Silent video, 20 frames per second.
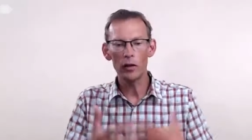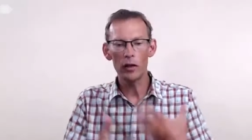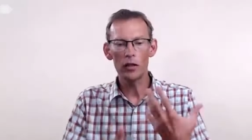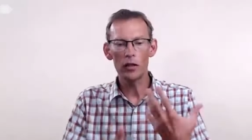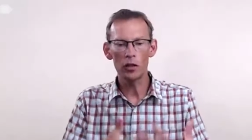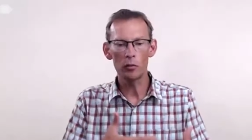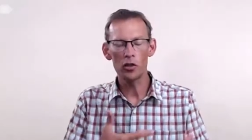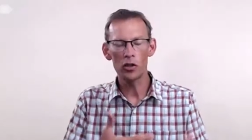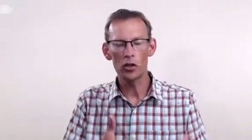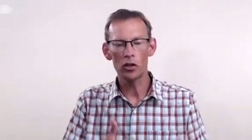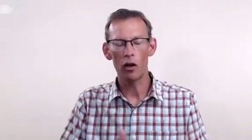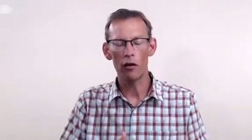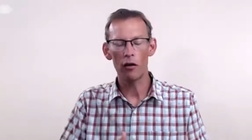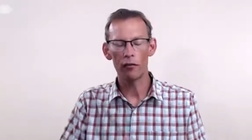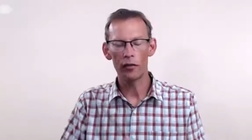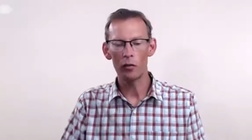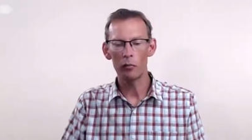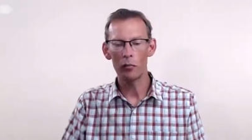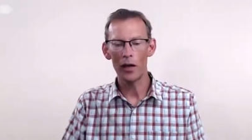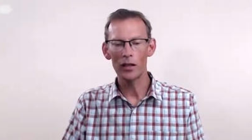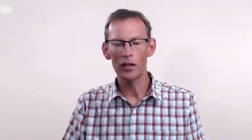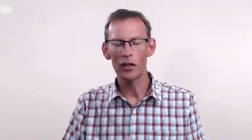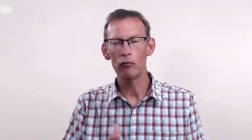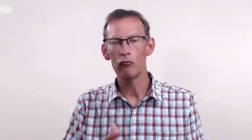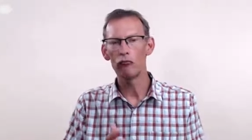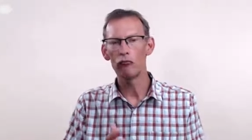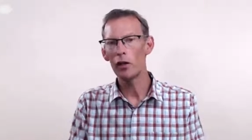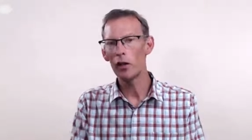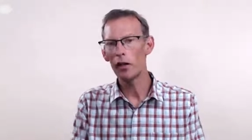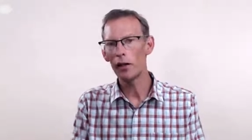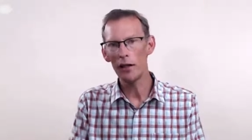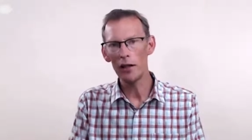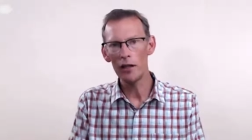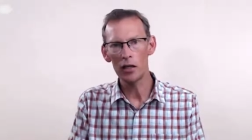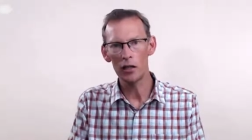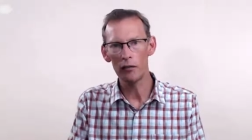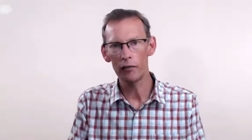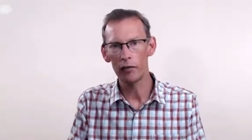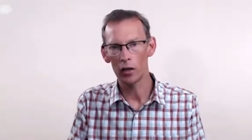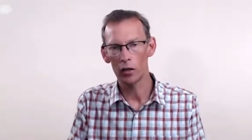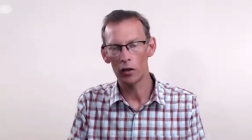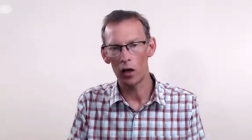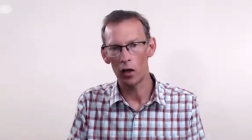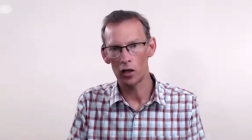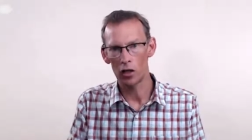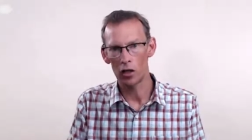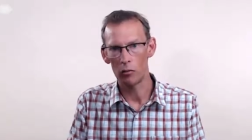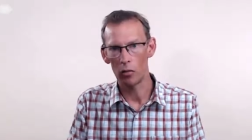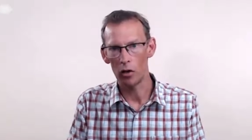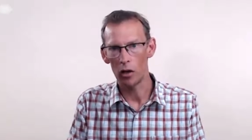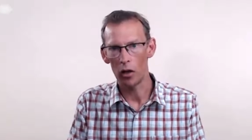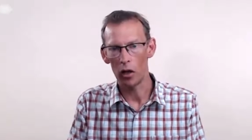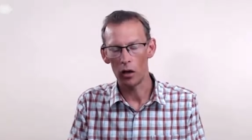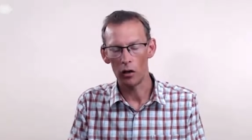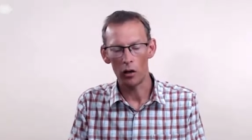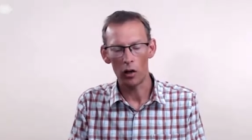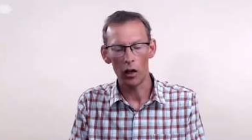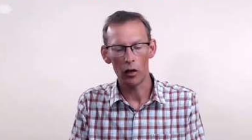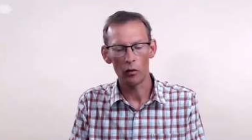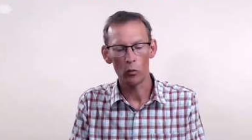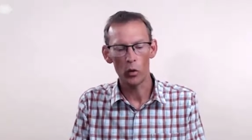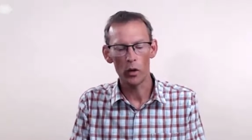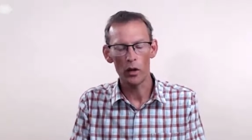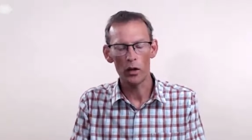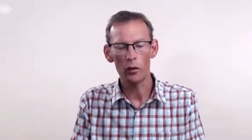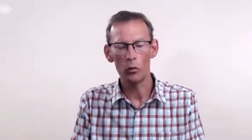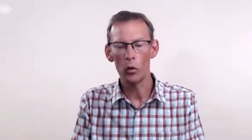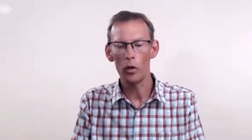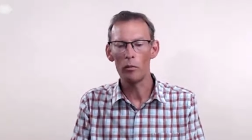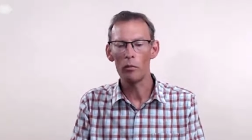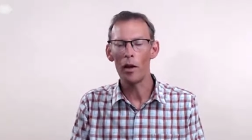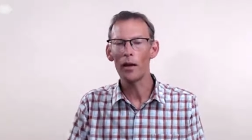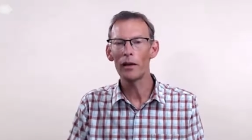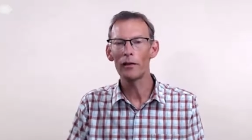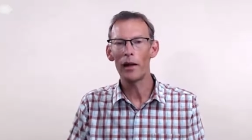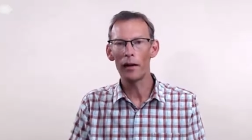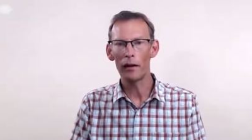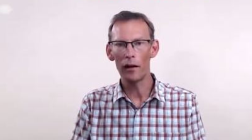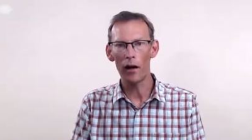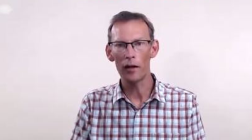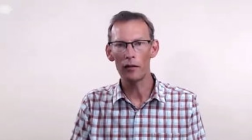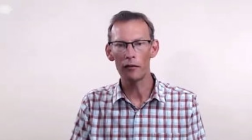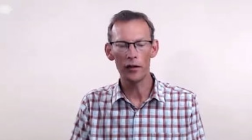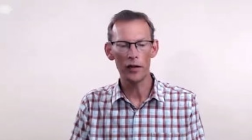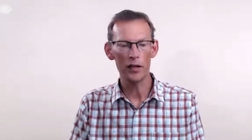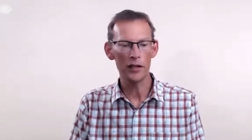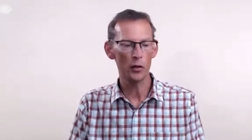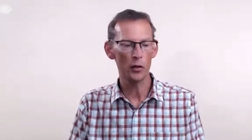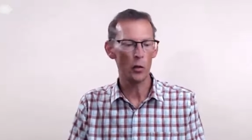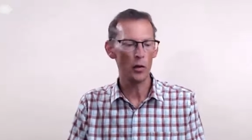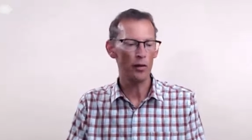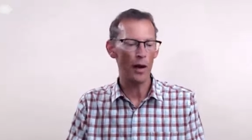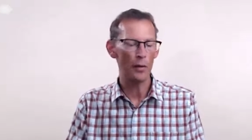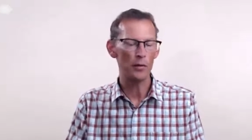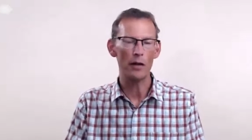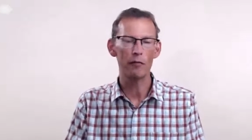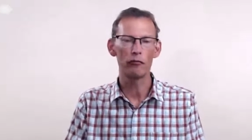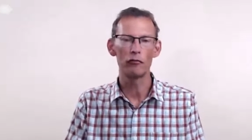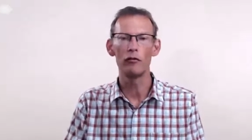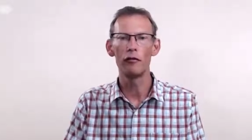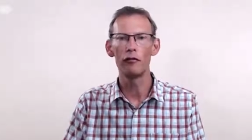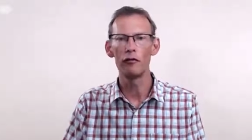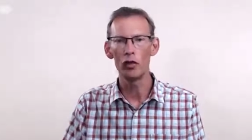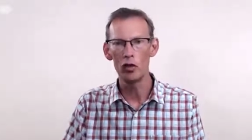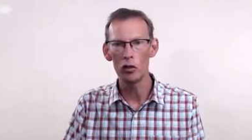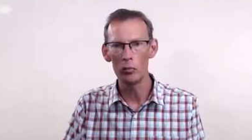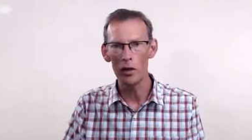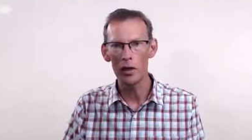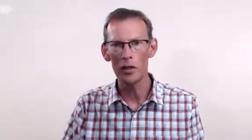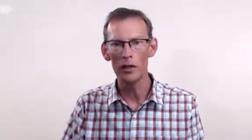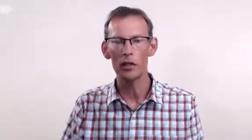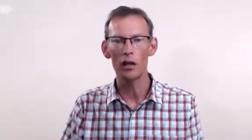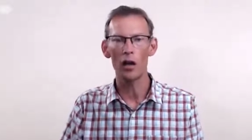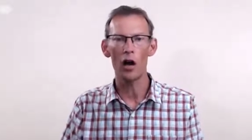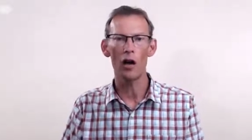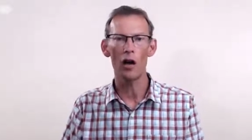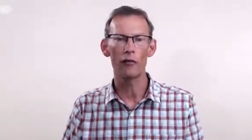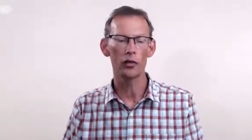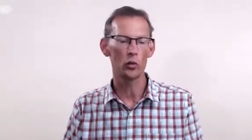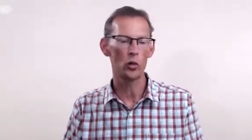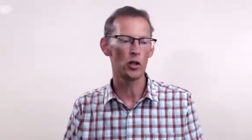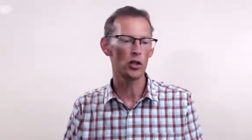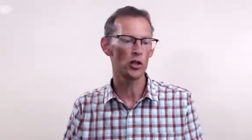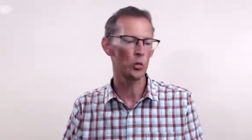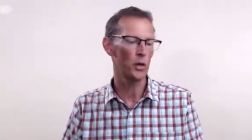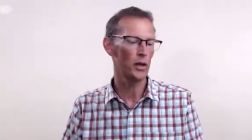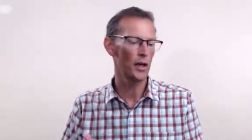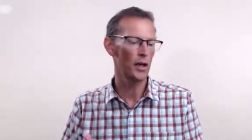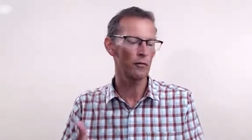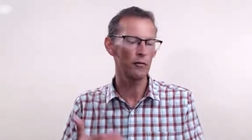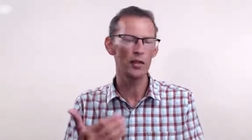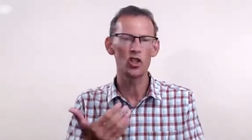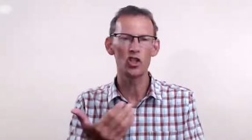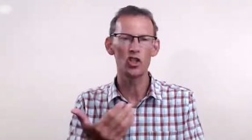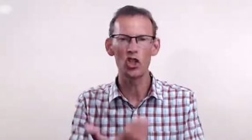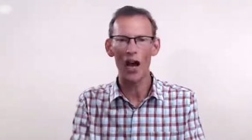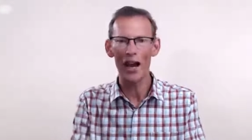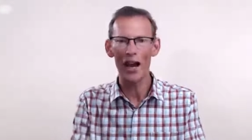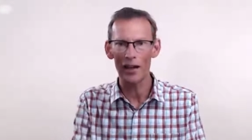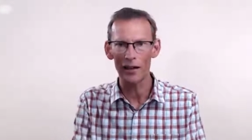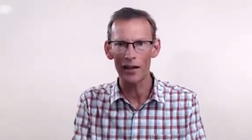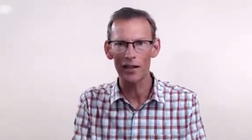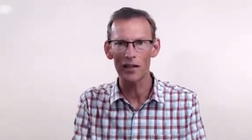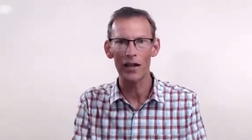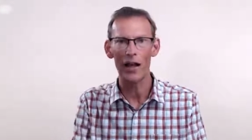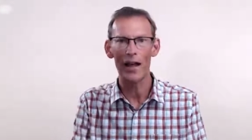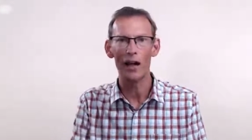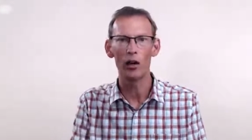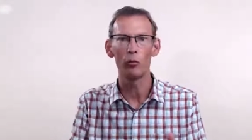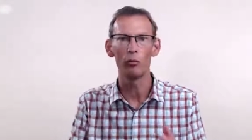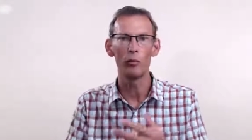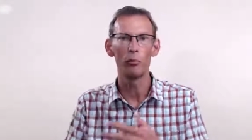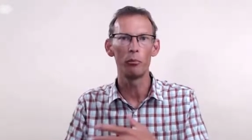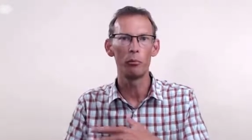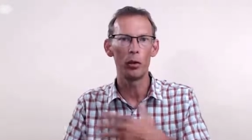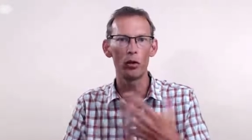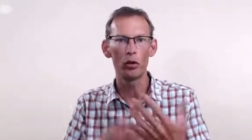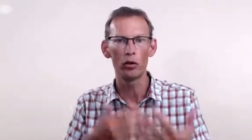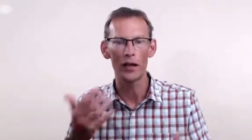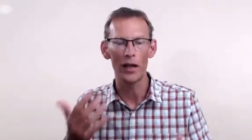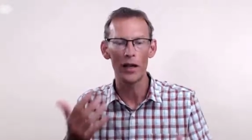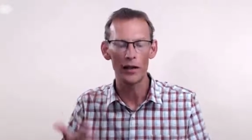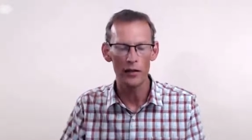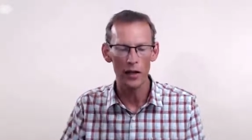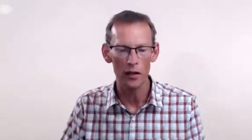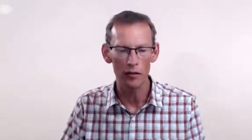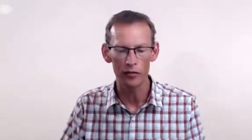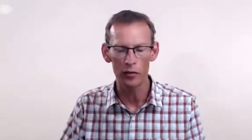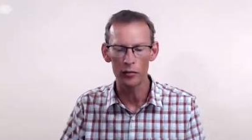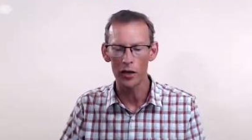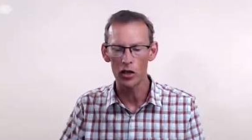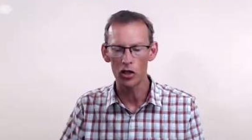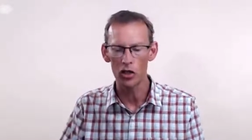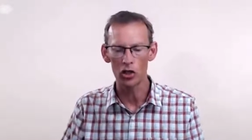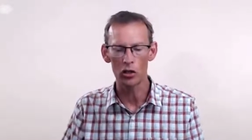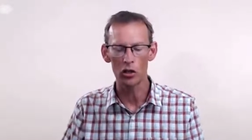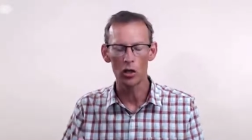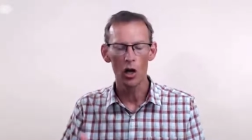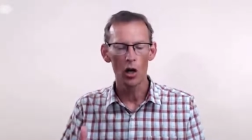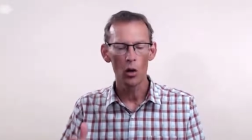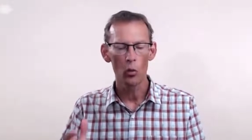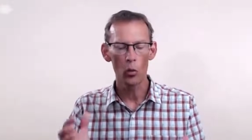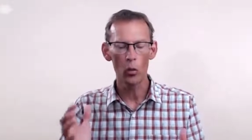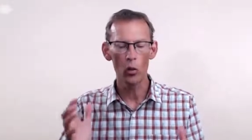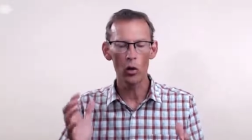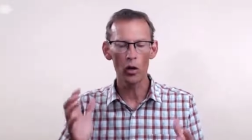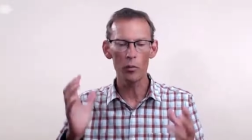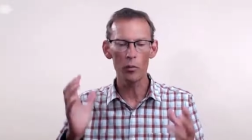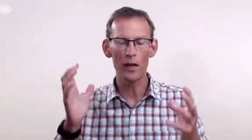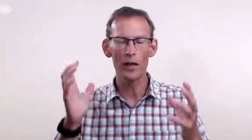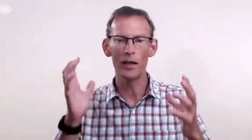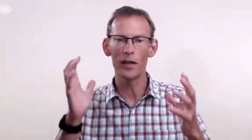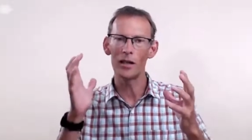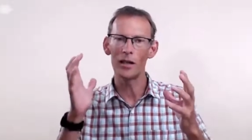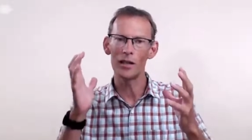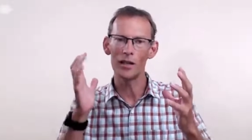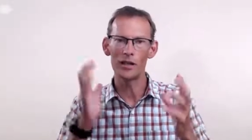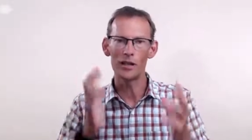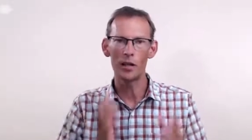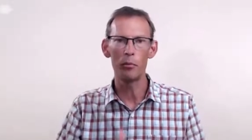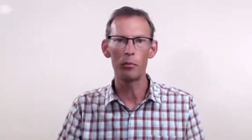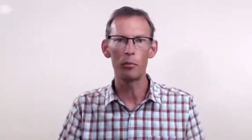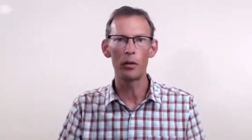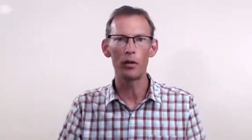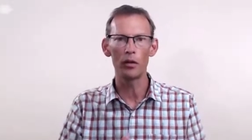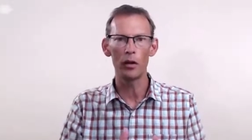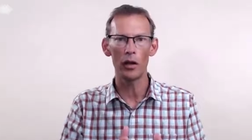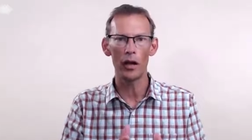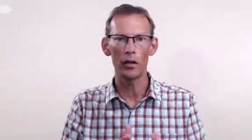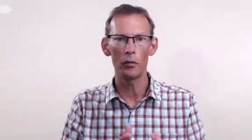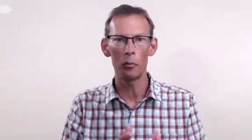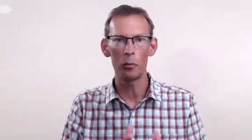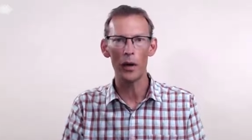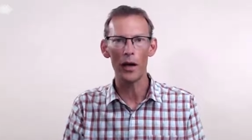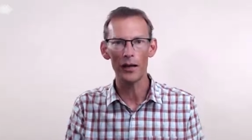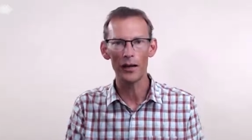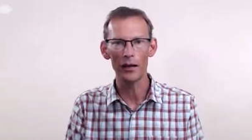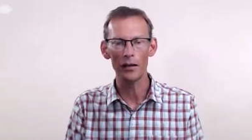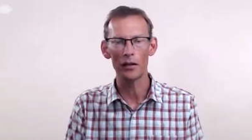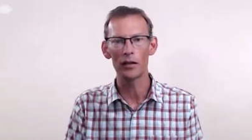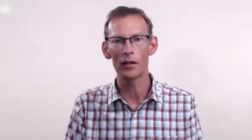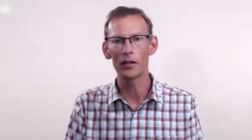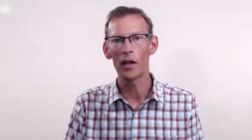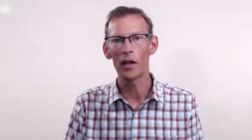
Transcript: some stuff that makes it really easy for the customer and, and we, we make their life easy we perhaps have a review meeting afterwards we give them a checklist to help them pull together the information we want to make it as simple and painless